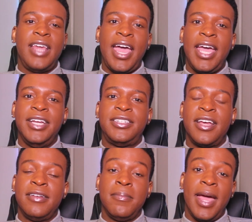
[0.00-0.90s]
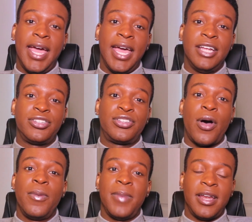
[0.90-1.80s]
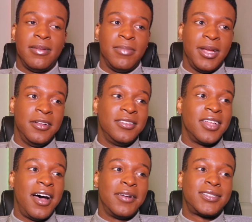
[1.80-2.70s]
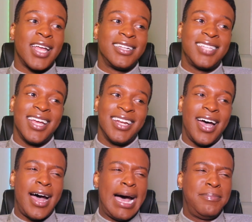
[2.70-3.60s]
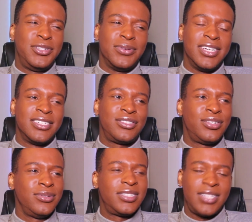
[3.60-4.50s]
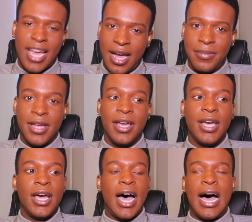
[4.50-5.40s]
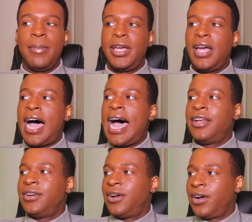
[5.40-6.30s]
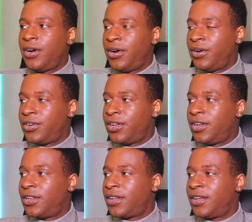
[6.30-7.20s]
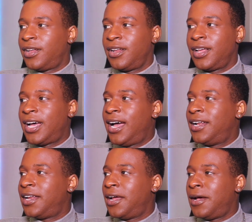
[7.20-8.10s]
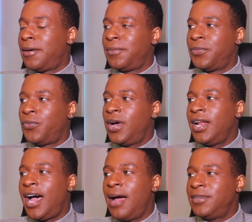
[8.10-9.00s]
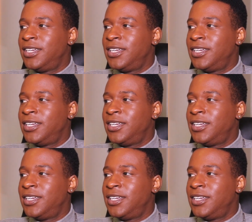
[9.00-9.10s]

they done made so many memes of Santana Hop doing this two-step. I mean, I done heard the, the goddamn, one hot